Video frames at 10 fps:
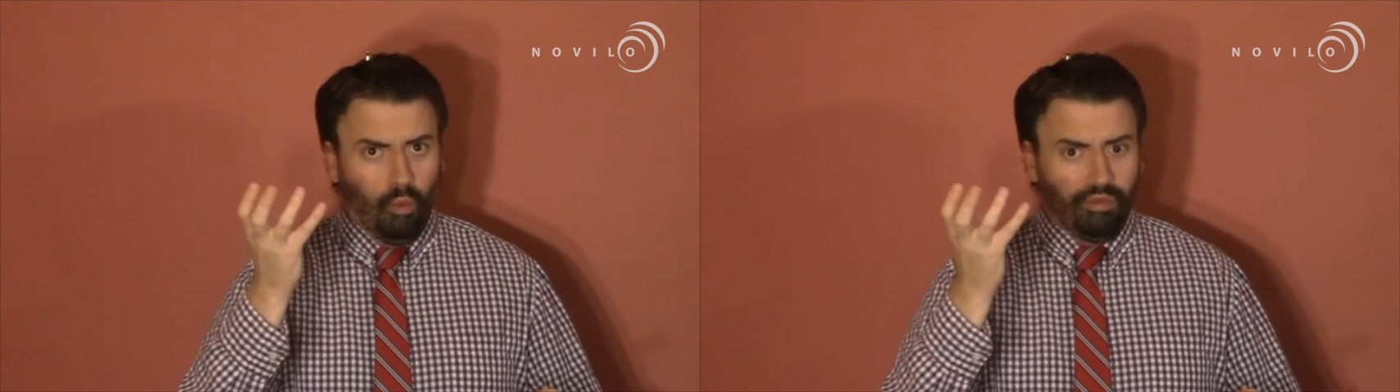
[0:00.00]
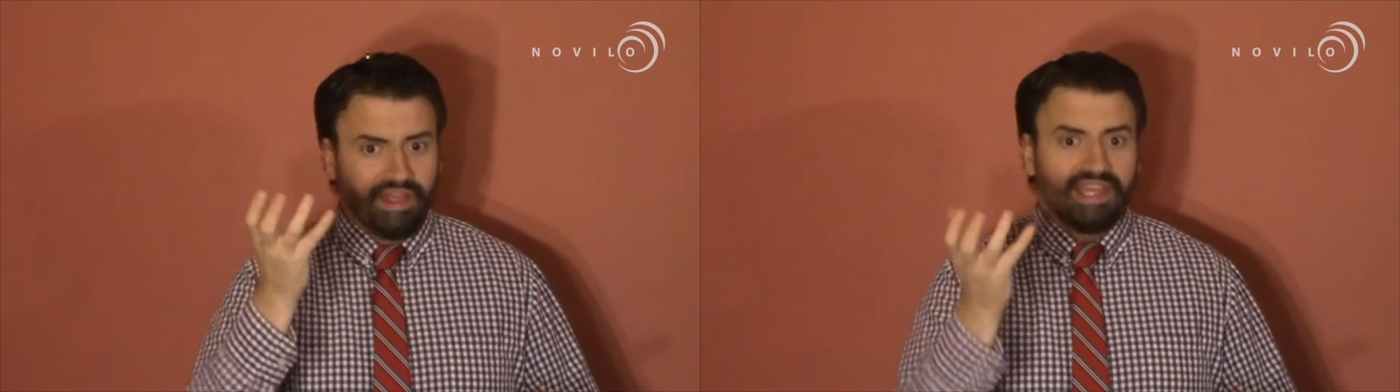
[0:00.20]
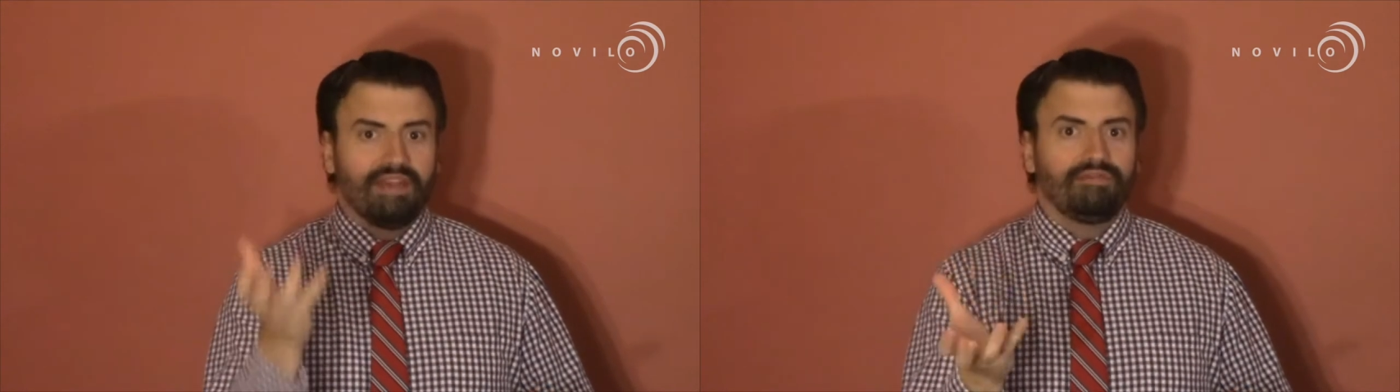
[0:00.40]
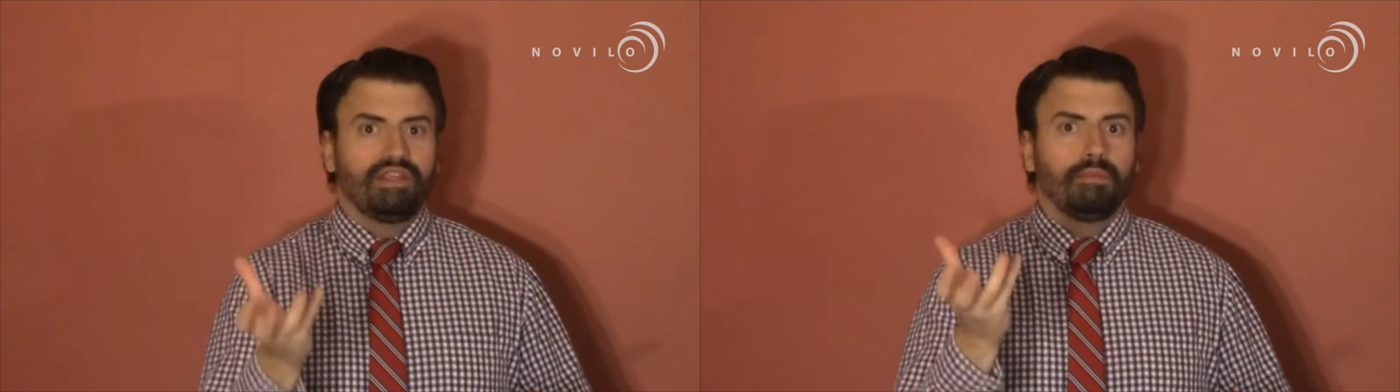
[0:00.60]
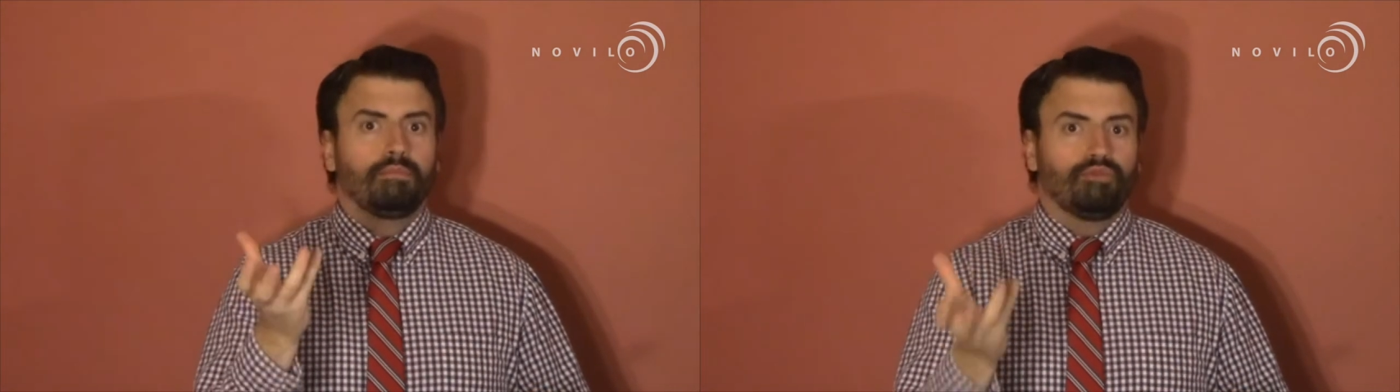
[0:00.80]
the
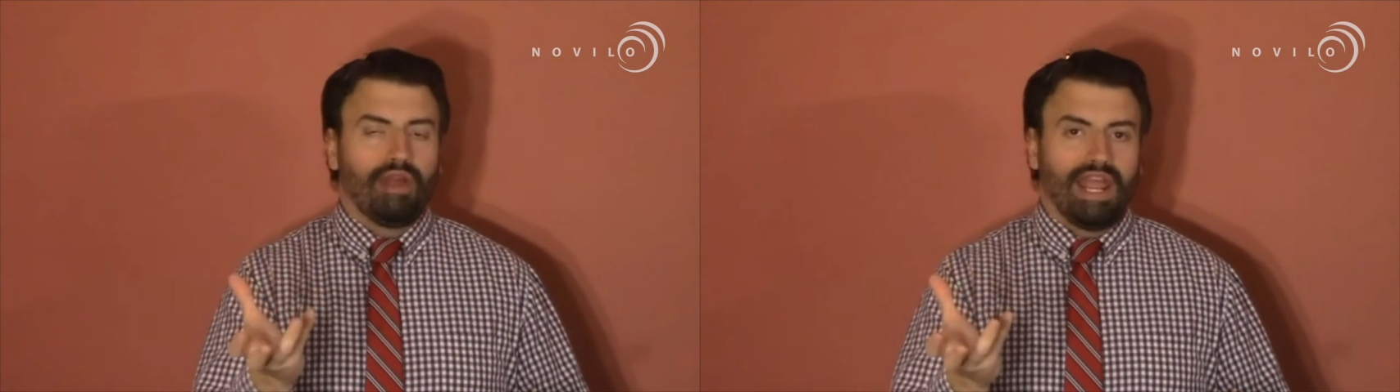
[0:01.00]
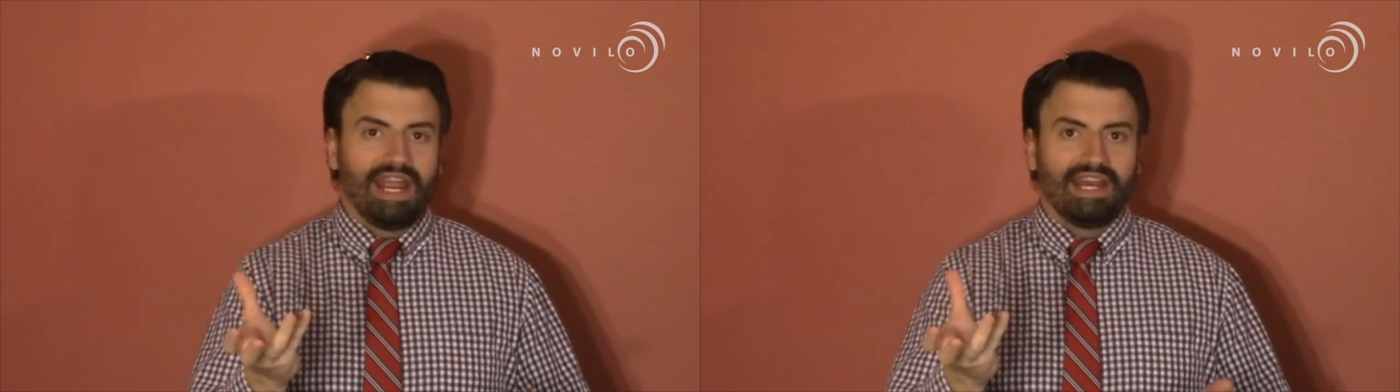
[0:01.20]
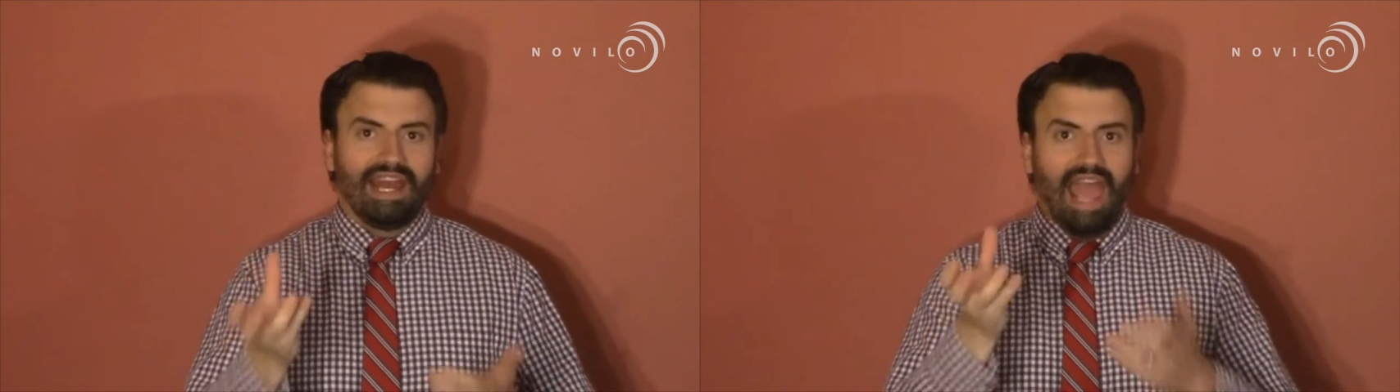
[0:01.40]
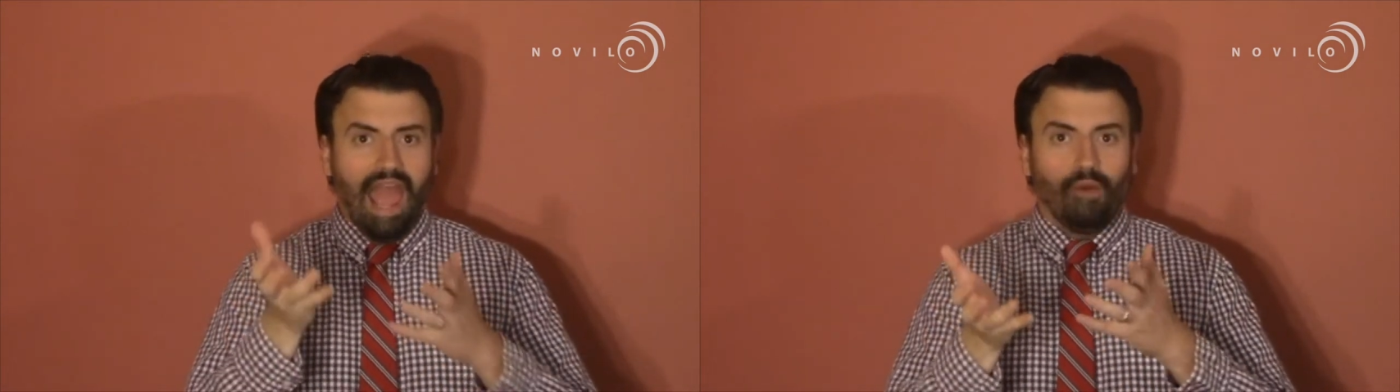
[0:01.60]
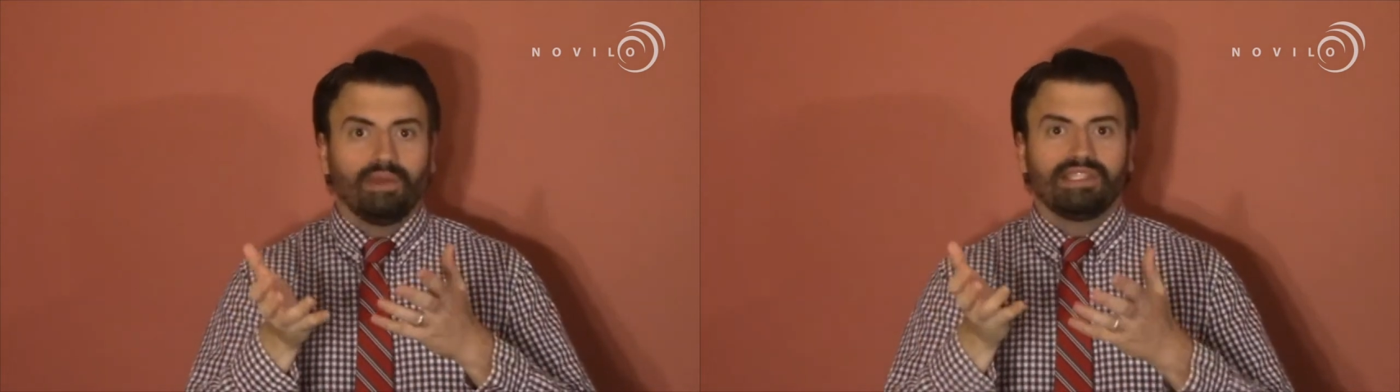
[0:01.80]
gifted brain and
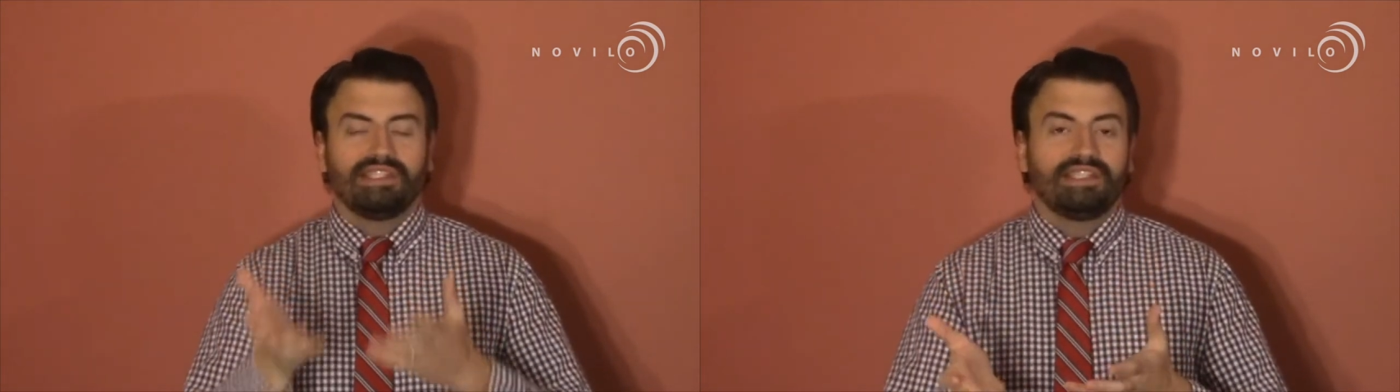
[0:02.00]
how it's